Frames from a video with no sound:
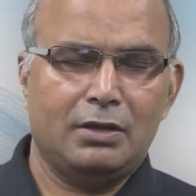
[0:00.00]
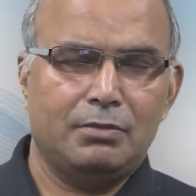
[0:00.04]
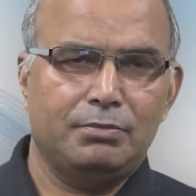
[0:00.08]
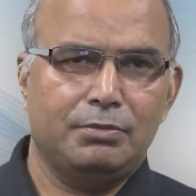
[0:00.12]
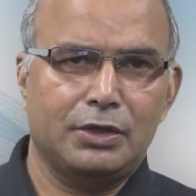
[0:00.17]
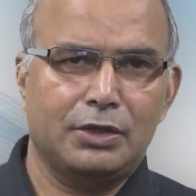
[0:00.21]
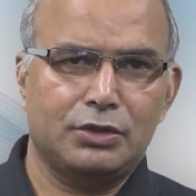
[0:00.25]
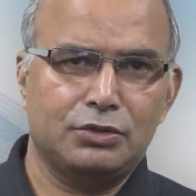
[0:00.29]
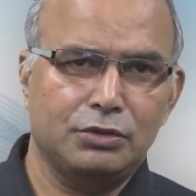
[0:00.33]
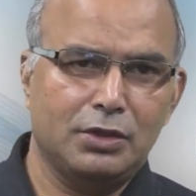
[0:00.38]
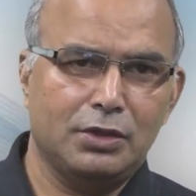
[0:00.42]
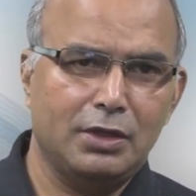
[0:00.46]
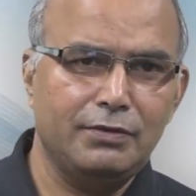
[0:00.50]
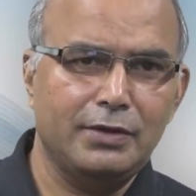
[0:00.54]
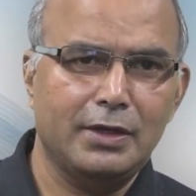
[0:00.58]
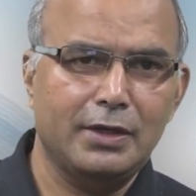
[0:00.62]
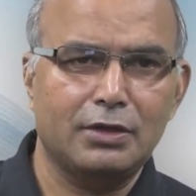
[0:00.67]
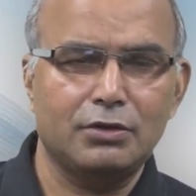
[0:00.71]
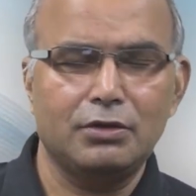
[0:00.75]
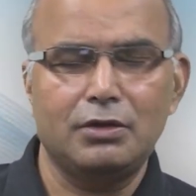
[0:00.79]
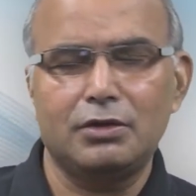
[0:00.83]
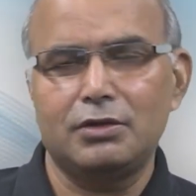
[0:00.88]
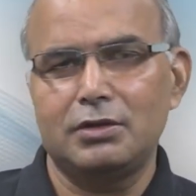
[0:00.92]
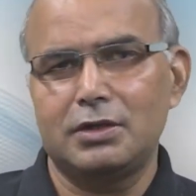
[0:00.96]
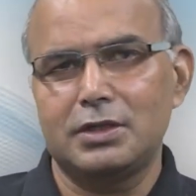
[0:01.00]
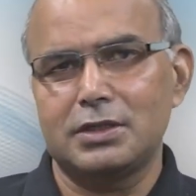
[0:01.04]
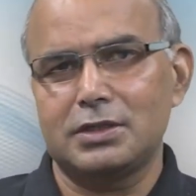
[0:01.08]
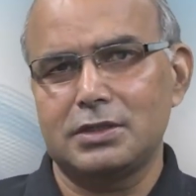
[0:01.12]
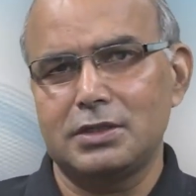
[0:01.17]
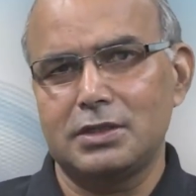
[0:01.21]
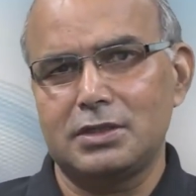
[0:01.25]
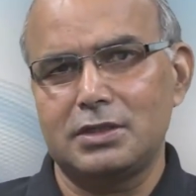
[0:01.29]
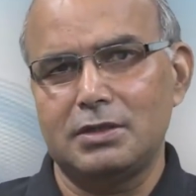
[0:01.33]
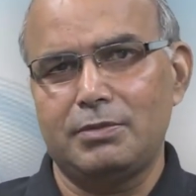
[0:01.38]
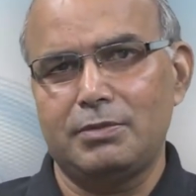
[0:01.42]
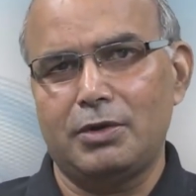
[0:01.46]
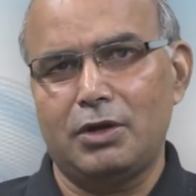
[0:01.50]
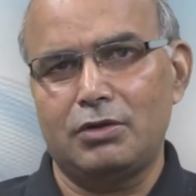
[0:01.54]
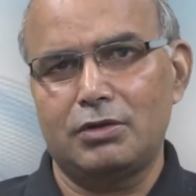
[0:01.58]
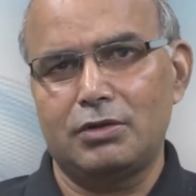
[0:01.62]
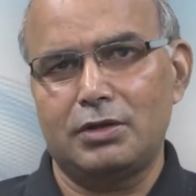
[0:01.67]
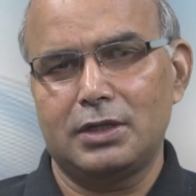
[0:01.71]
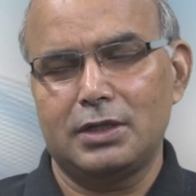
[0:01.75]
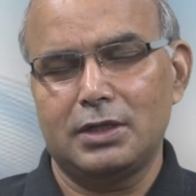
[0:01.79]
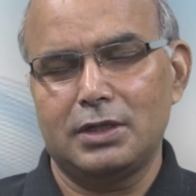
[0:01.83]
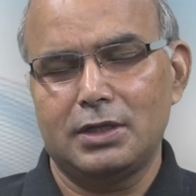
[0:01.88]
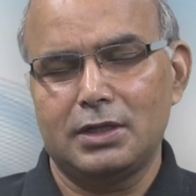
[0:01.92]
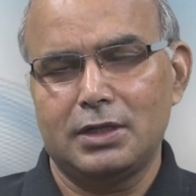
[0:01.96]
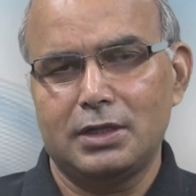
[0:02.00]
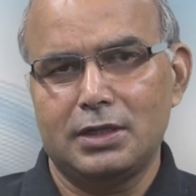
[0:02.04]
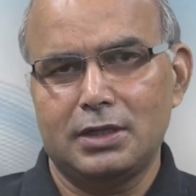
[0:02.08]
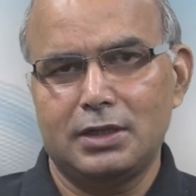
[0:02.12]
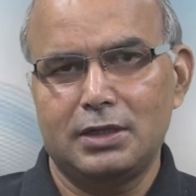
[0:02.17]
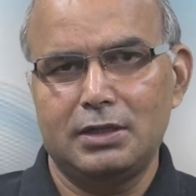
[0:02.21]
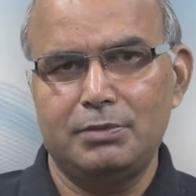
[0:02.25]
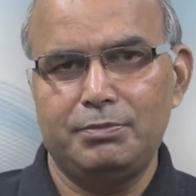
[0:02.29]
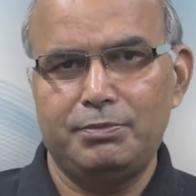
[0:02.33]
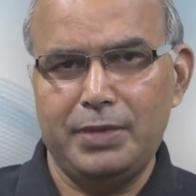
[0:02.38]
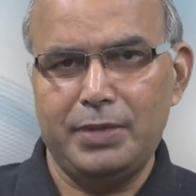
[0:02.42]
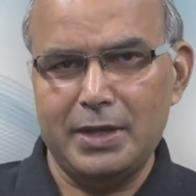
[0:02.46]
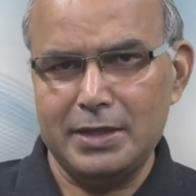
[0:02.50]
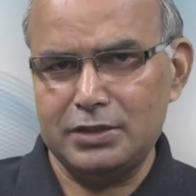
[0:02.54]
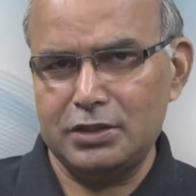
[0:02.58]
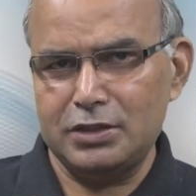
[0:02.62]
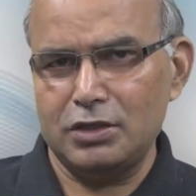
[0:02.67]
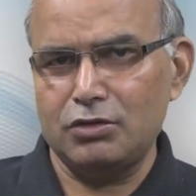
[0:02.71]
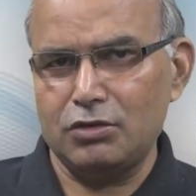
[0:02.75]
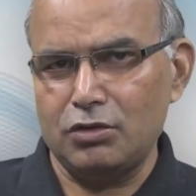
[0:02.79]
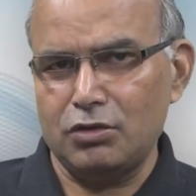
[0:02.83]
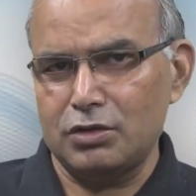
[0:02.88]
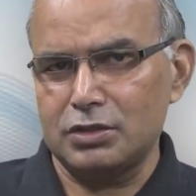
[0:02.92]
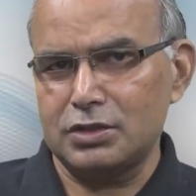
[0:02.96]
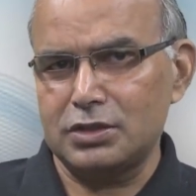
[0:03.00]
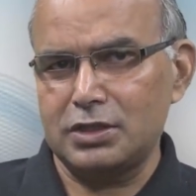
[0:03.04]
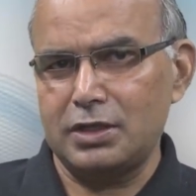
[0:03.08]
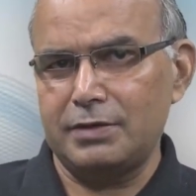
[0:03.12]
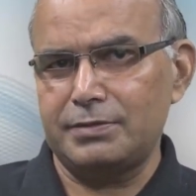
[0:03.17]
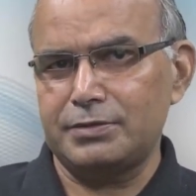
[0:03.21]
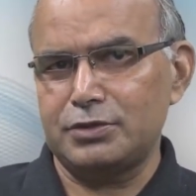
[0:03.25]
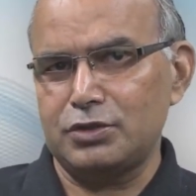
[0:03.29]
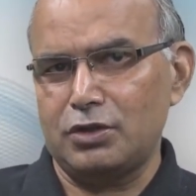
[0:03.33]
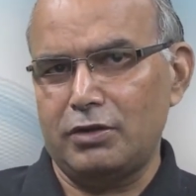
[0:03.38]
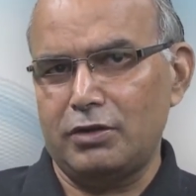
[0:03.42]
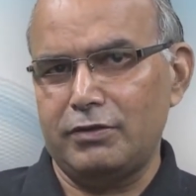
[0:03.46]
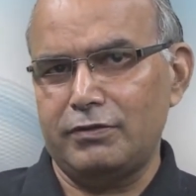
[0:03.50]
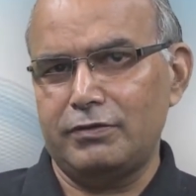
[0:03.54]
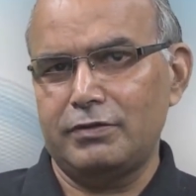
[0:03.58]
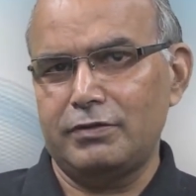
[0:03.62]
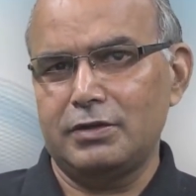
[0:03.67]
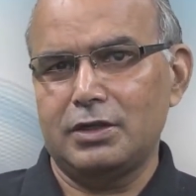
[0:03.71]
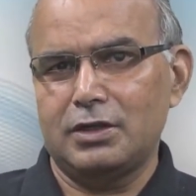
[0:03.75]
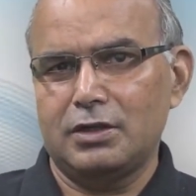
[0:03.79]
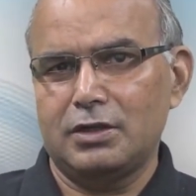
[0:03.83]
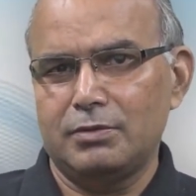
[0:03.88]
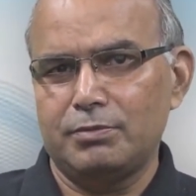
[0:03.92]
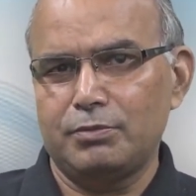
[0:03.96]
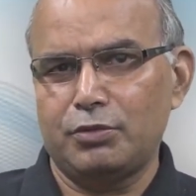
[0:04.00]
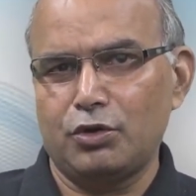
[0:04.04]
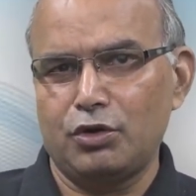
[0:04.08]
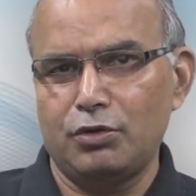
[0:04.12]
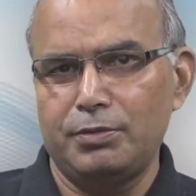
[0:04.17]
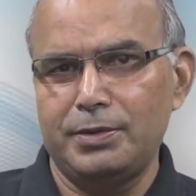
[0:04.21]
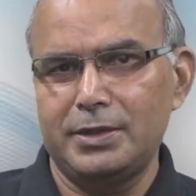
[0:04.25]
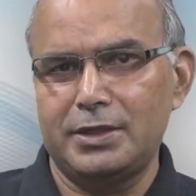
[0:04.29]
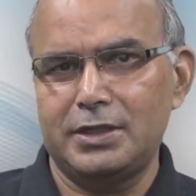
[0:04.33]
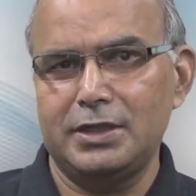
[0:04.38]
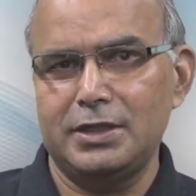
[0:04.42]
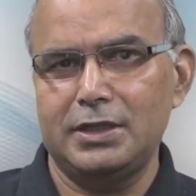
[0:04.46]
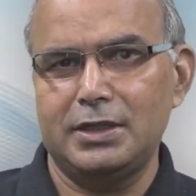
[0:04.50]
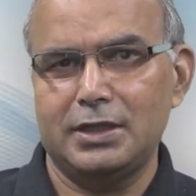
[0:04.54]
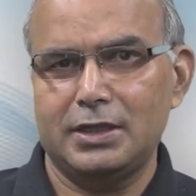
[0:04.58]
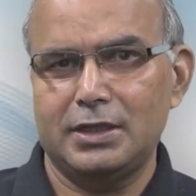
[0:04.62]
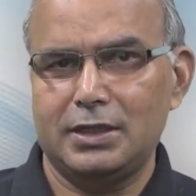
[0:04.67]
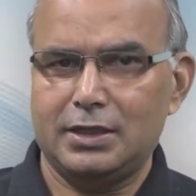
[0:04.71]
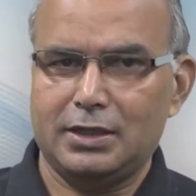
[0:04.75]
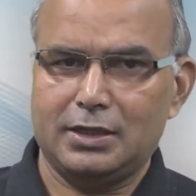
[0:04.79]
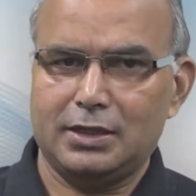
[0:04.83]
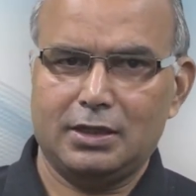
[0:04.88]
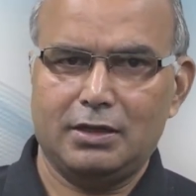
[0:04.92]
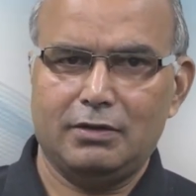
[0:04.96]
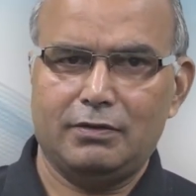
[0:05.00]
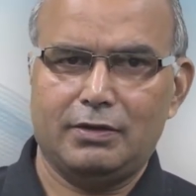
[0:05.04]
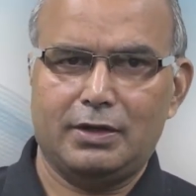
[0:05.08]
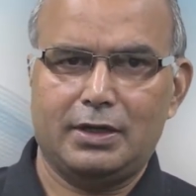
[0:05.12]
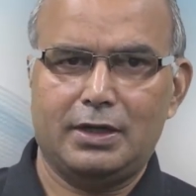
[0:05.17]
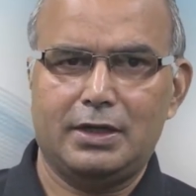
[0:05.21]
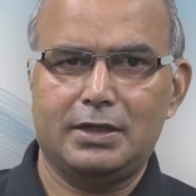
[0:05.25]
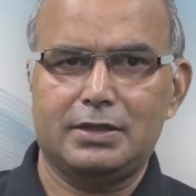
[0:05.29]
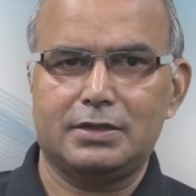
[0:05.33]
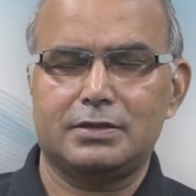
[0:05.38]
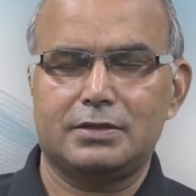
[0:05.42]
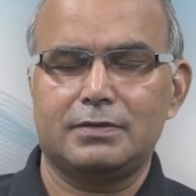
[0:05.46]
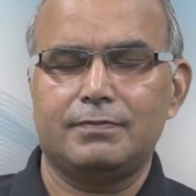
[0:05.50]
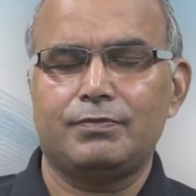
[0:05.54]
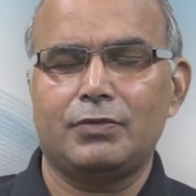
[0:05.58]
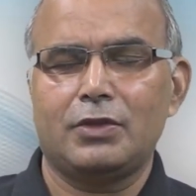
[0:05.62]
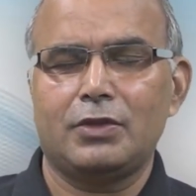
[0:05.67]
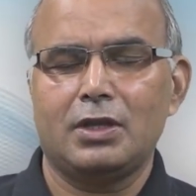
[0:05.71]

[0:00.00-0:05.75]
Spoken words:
But today we are going to discuss about the basic concepts of probity in governance.